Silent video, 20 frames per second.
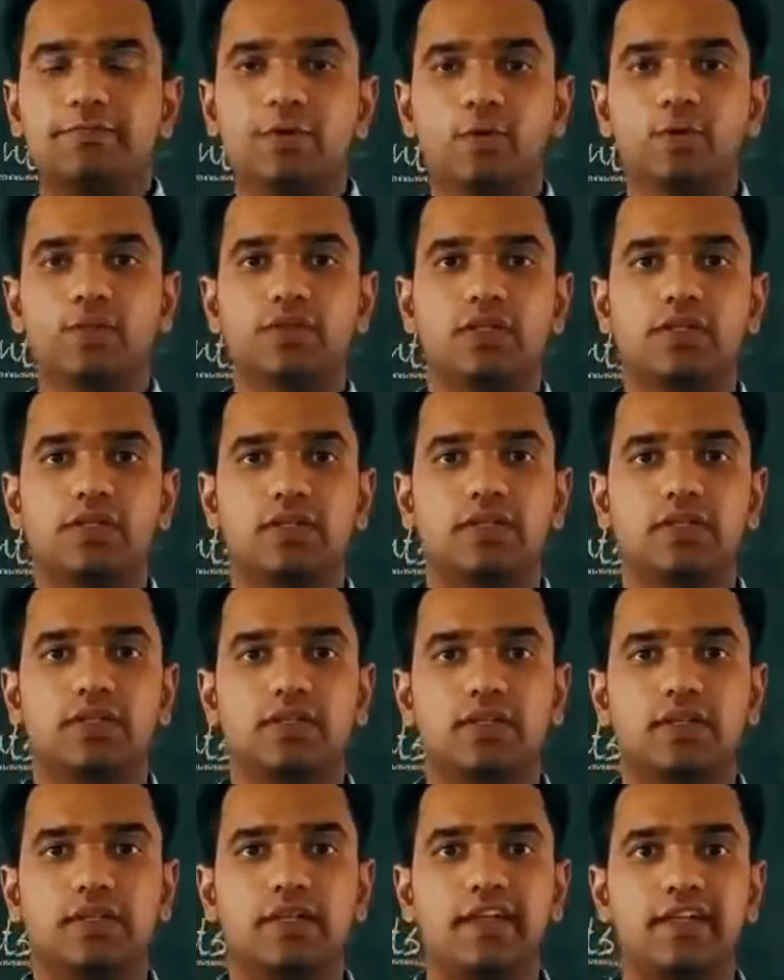fruit
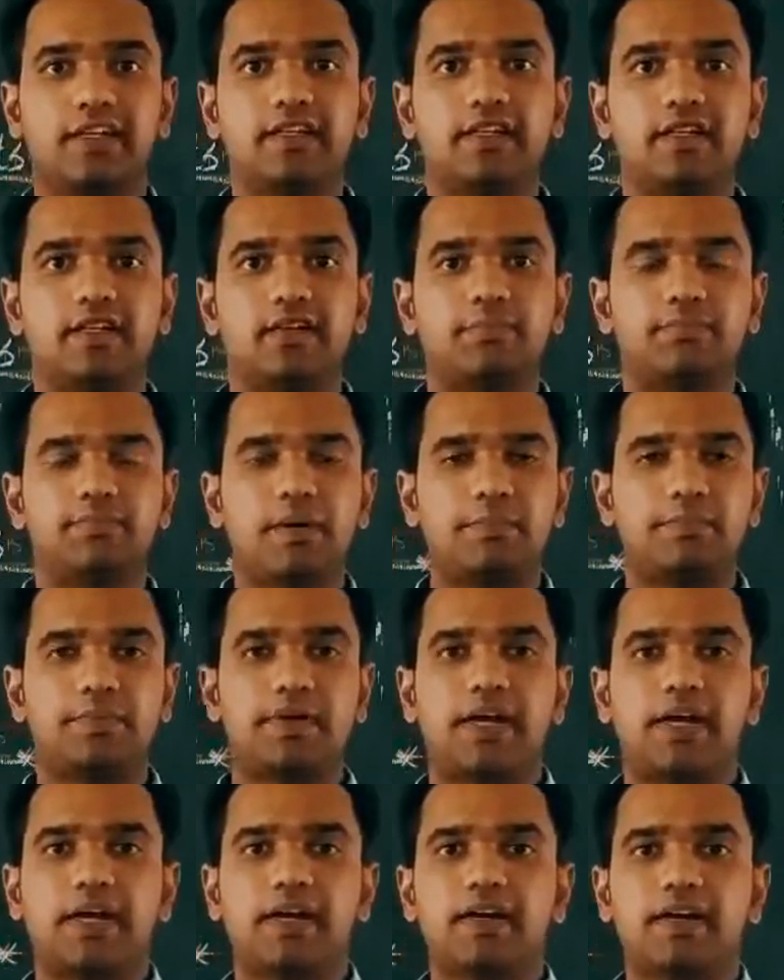like
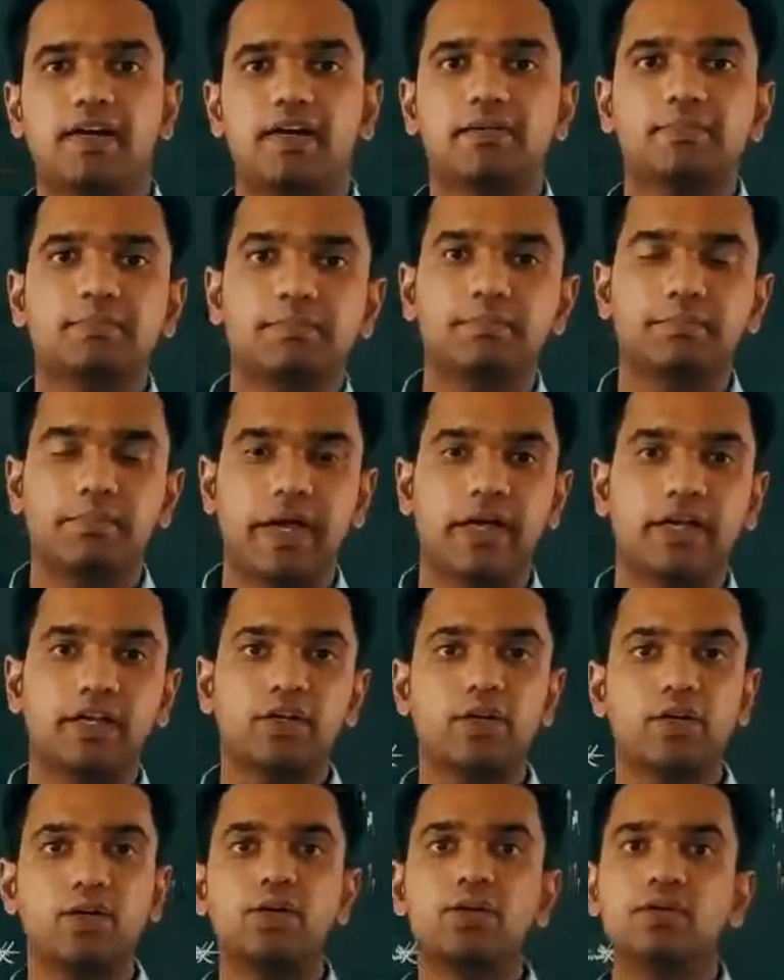papaya,
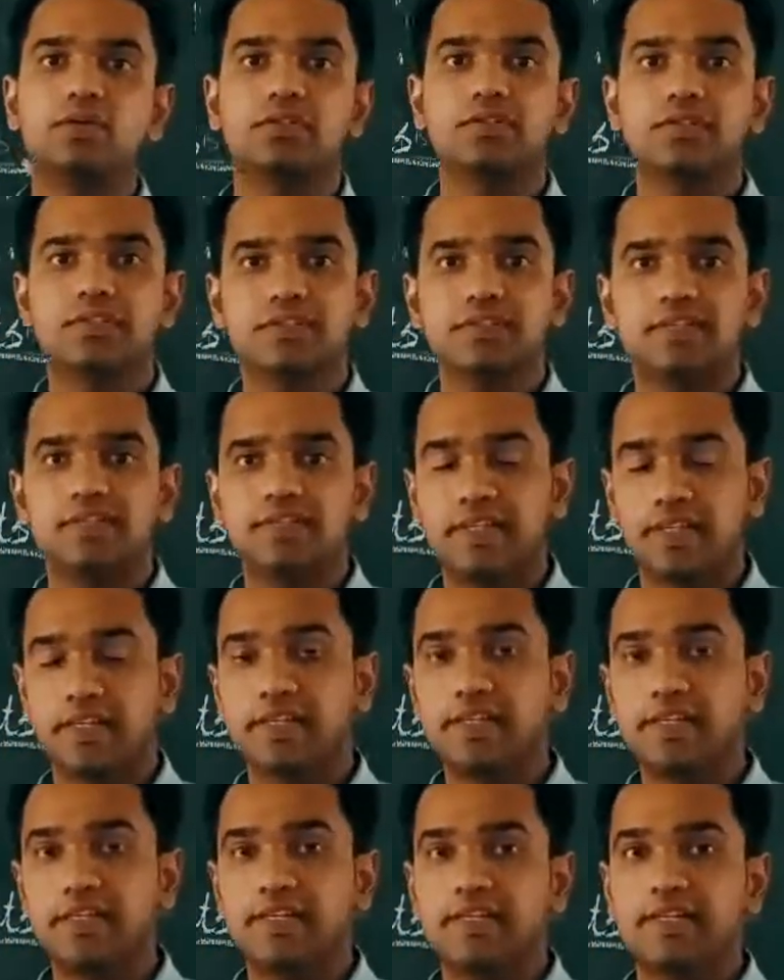mango,
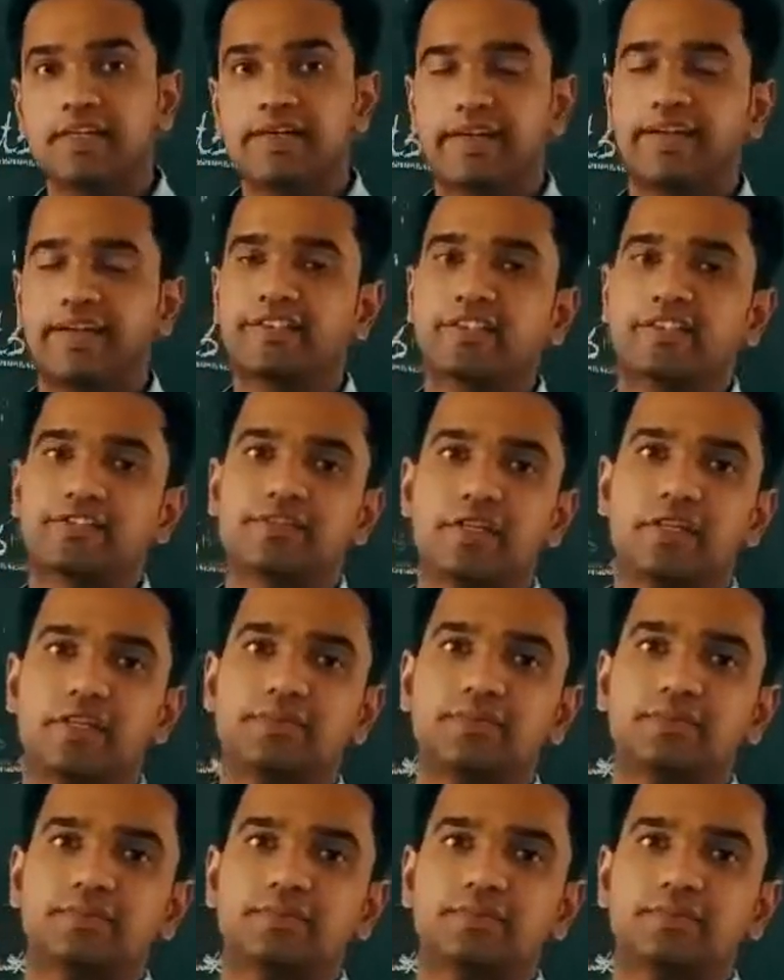cherry, etc.?